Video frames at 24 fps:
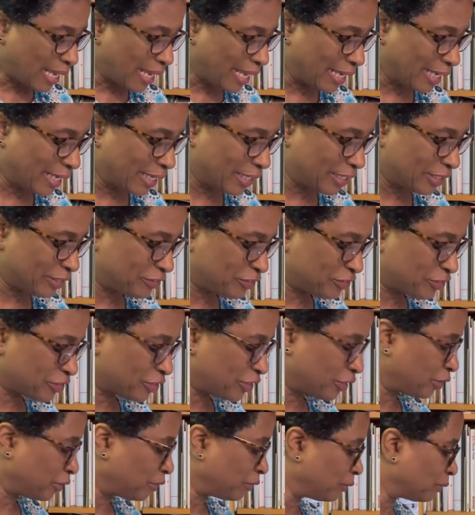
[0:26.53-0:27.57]
and
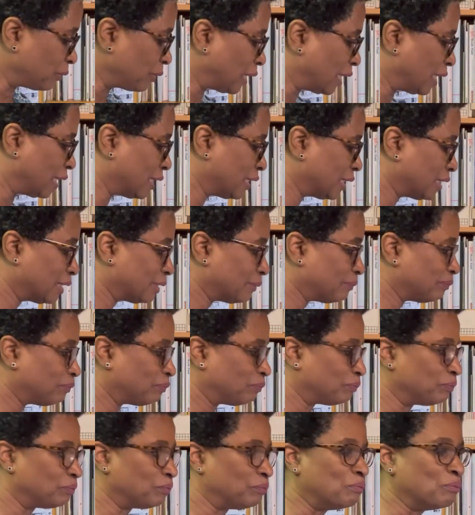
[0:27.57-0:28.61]
so uh,
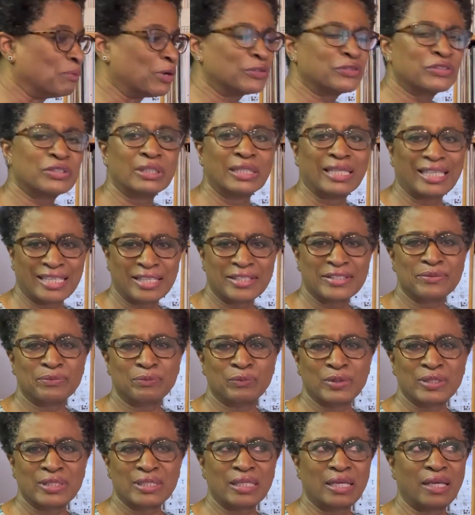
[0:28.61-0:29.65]
most like I
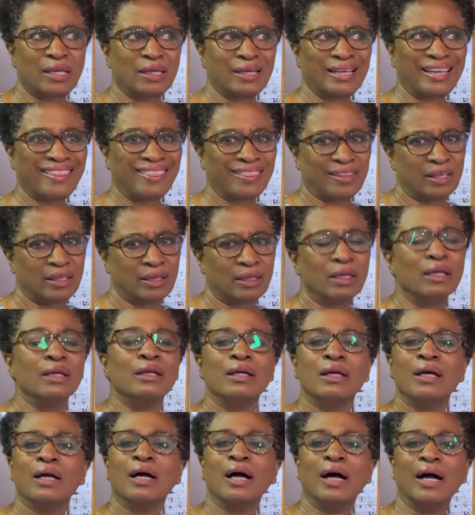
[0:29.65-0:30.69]
was saying I think
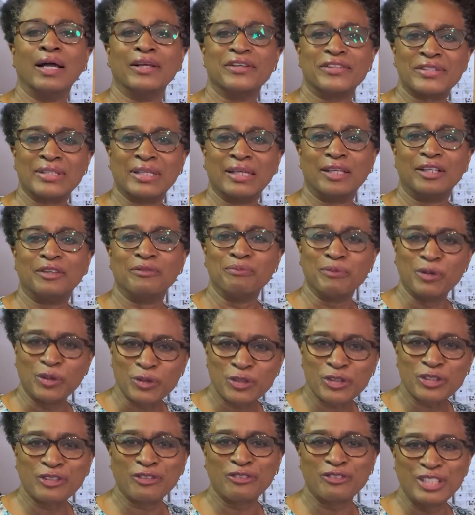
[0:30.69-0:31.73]
I said.
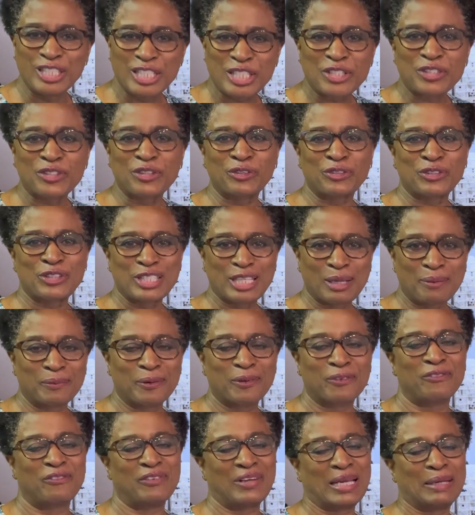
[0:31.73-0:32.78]
Most of these are
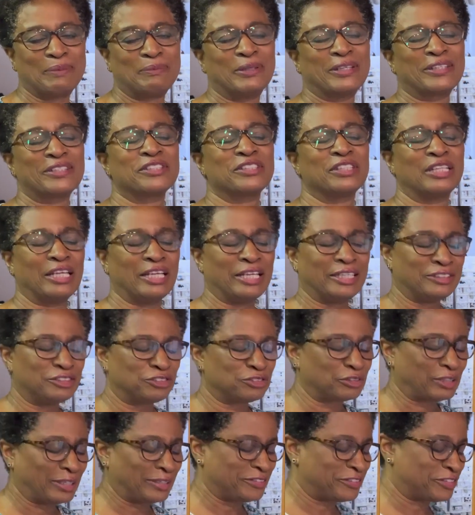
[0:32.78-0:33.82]
summer fabrics and
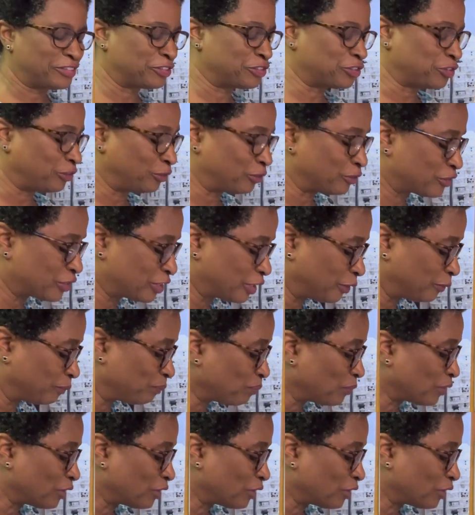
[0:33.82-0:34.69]
transitional. So